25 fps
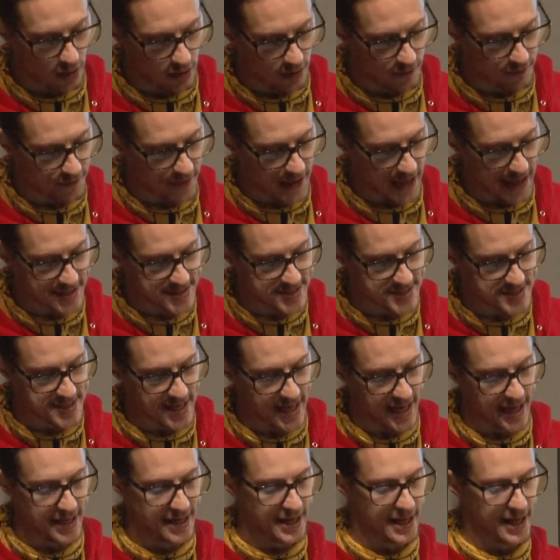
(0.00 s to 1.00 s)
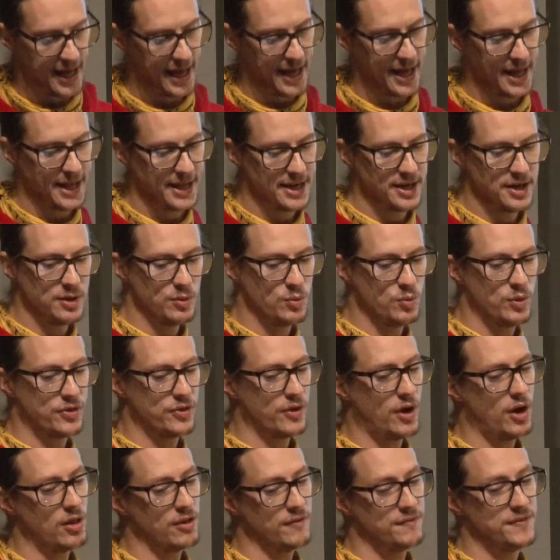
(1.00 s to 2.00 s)
all of that said, and
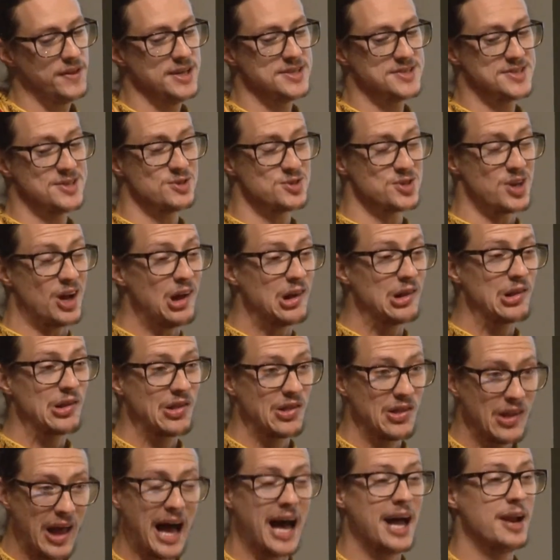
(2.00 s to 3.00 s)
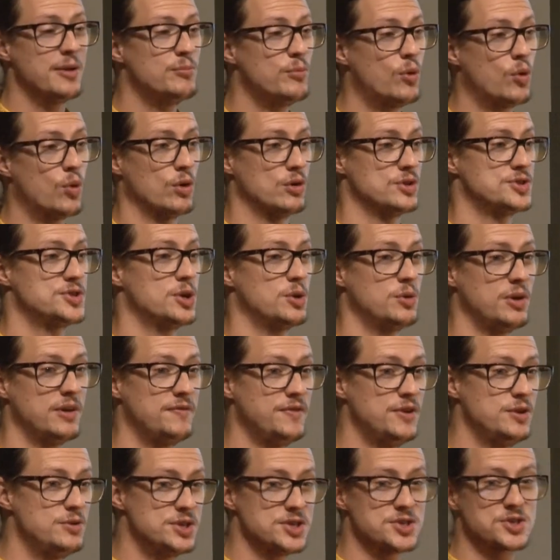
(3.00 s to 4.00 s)
with all of these, there's a lot more. So
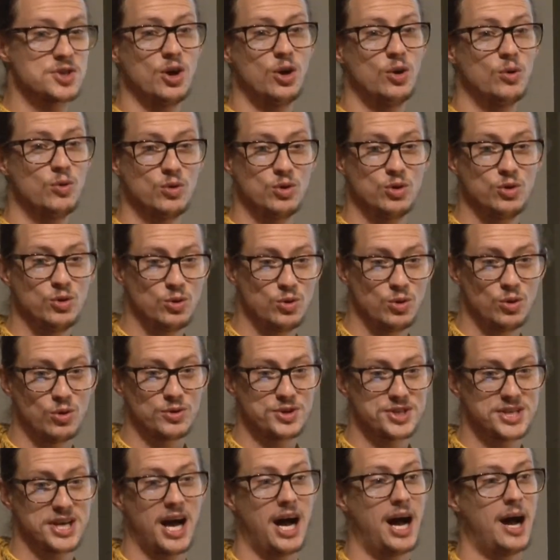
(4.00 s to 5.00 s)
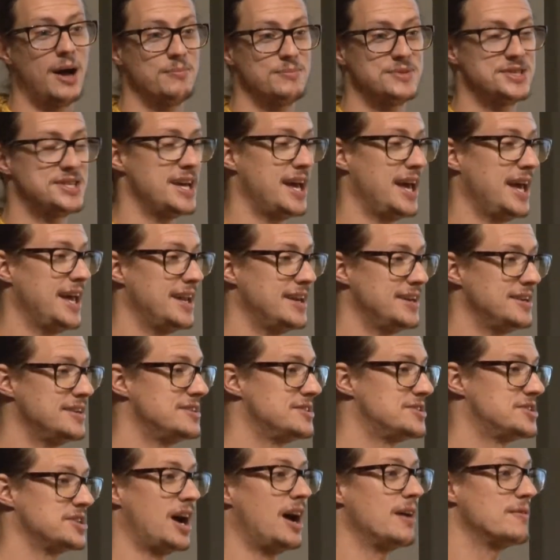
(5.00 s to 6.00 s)
if you just go Google top
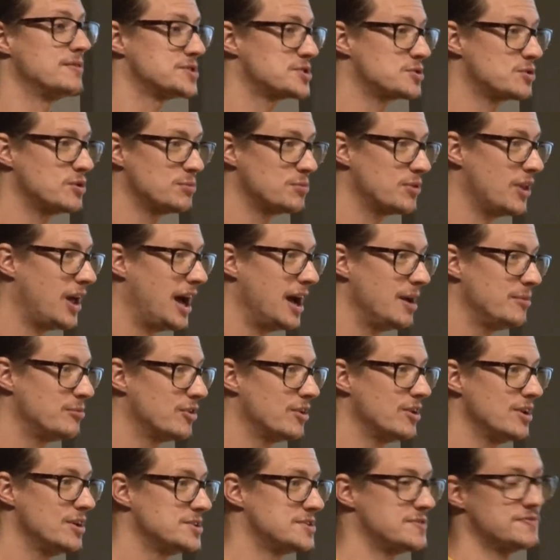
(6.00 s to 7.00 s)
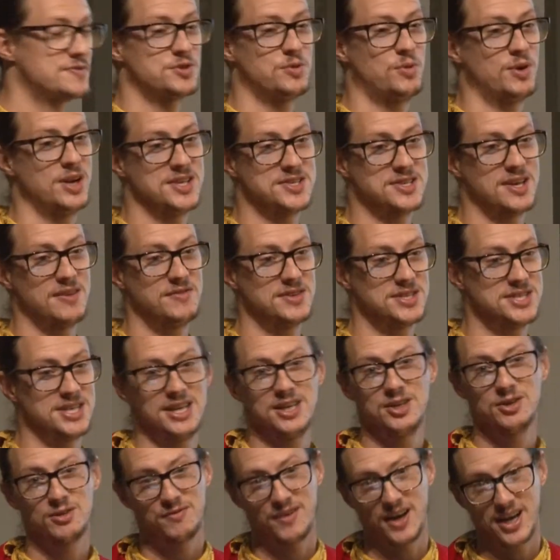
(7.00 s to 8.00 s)
10 JavaScript libraries of
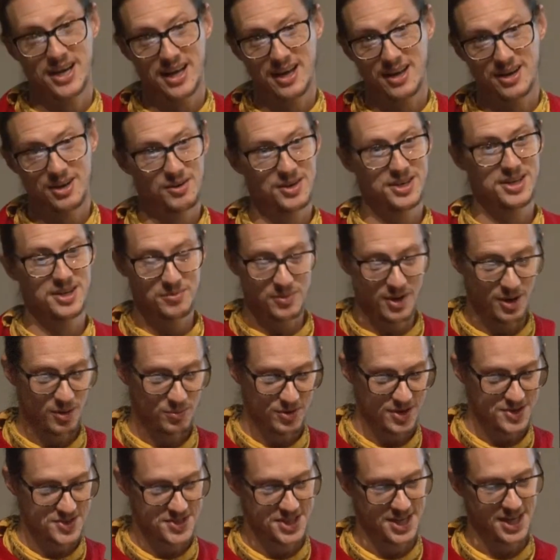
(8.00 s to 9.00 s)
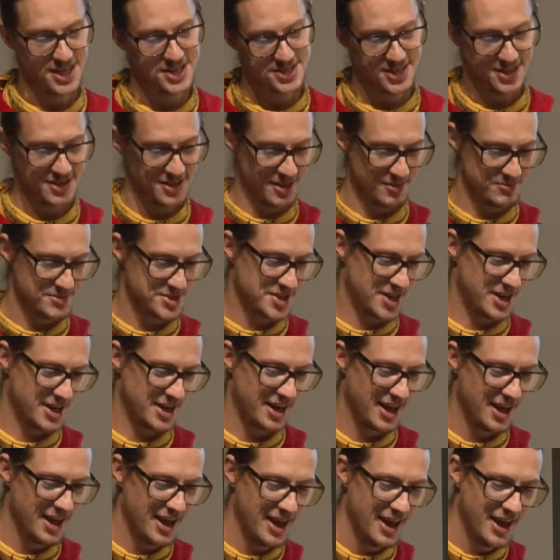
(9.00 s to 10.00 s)
2017, you'll find out how I did my whole presentation. No, I'm just
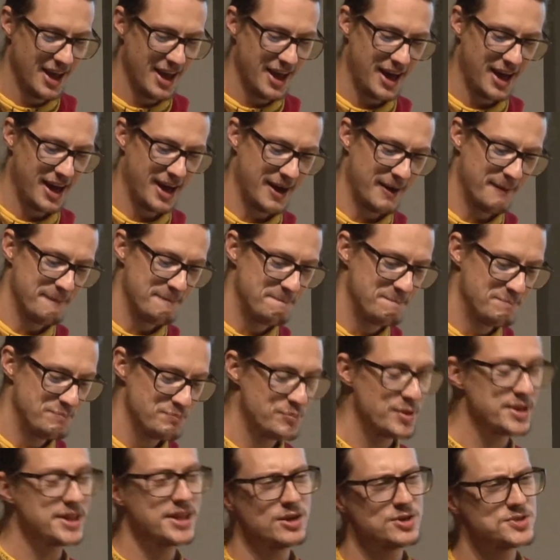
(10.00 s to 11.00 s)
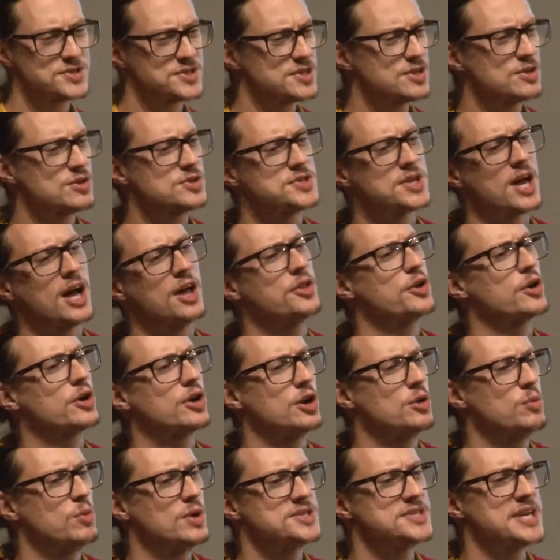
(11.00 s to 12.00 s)
kidding. But there's other
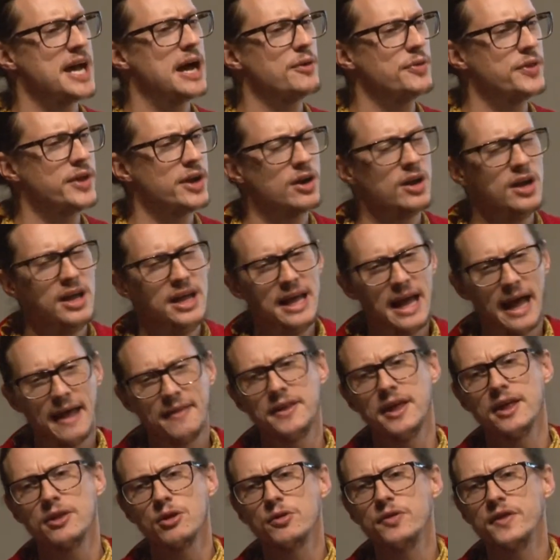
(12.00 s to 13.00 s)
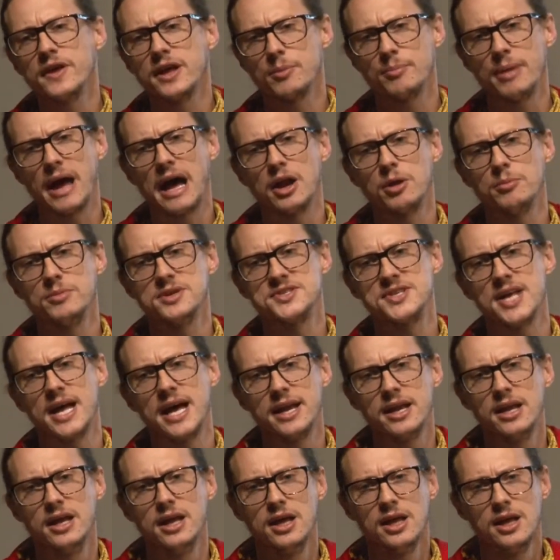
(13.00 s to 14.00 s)
good ones out there. And the other thing about them is
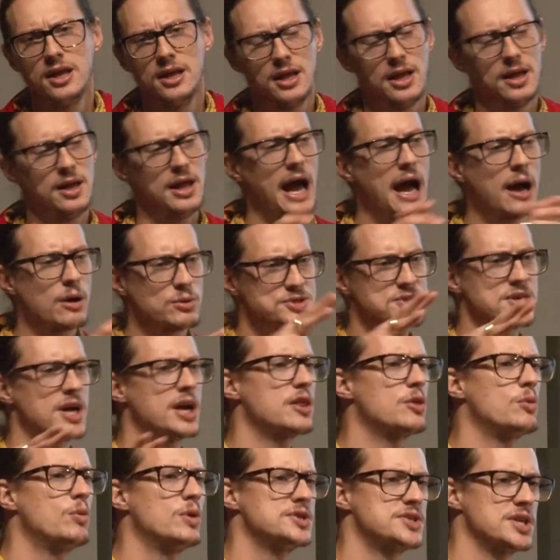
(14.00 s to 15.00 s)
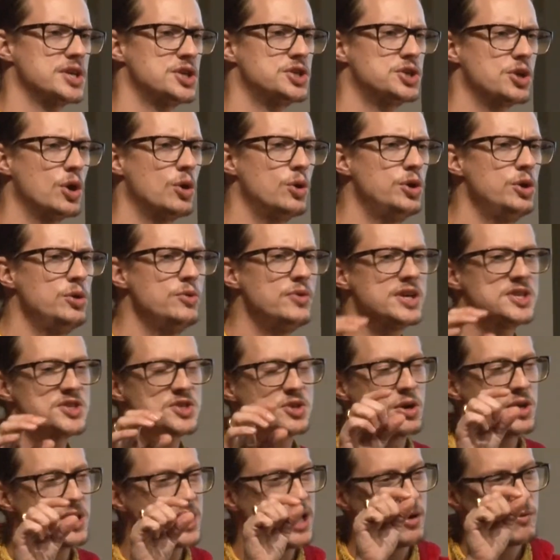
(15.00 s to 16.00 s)
that outside of the ones I showed you, they
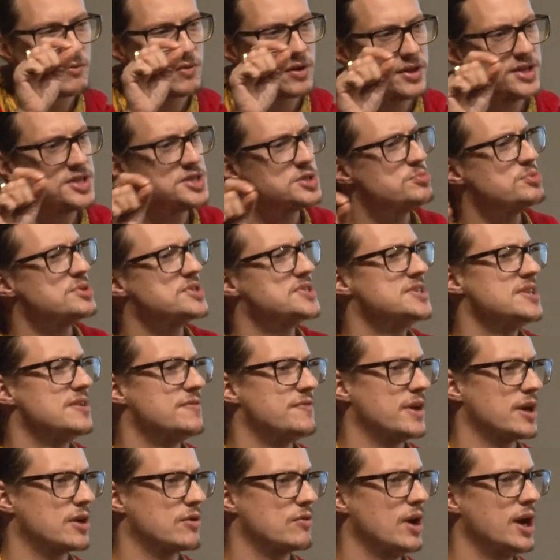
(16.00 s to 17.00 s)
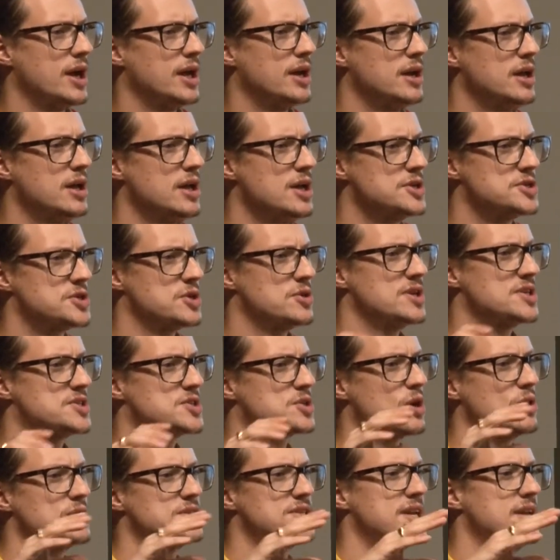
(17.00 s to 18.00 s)
start to get really specific, right? So they
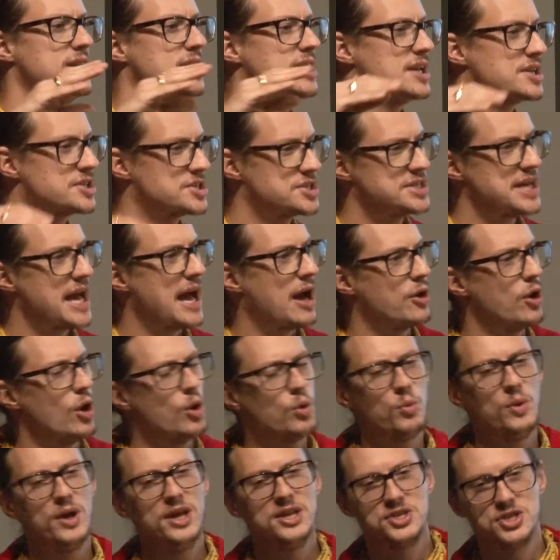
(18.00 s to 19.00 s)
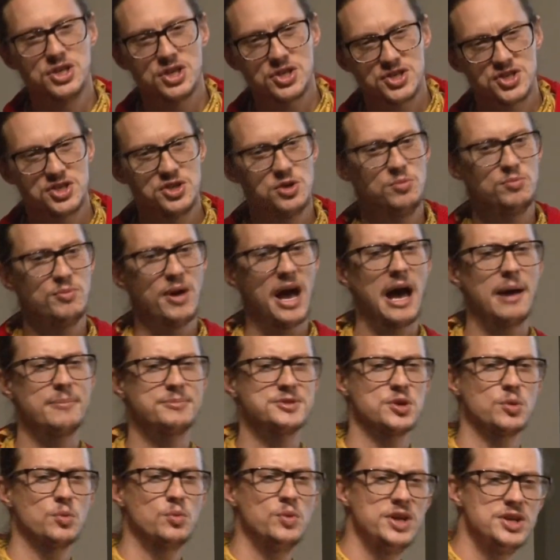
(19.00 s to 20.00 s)
start to niche down. Oh, we just do
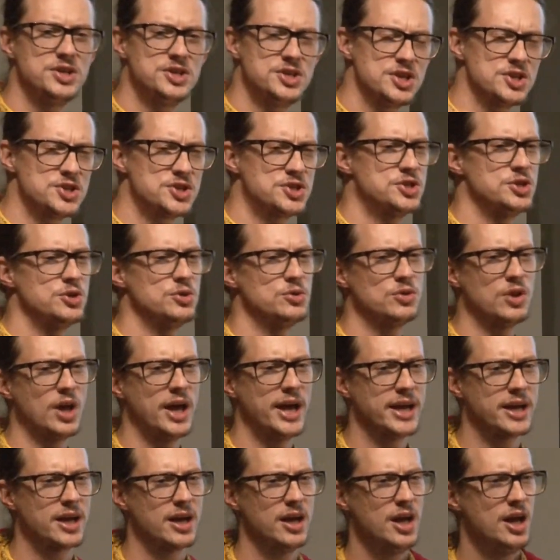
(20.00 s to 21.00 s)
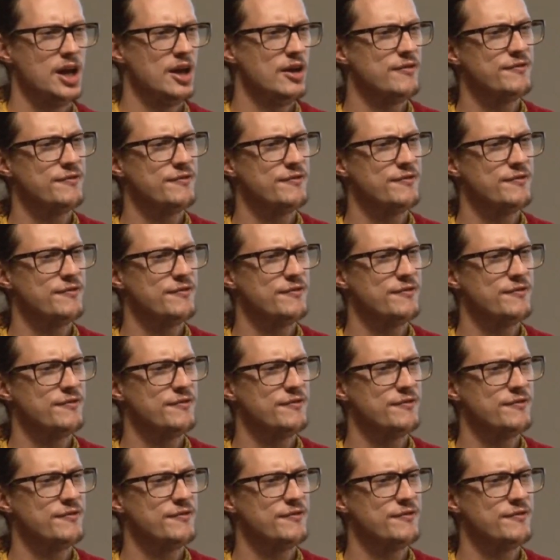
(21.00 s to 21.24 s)
maps, or we just do like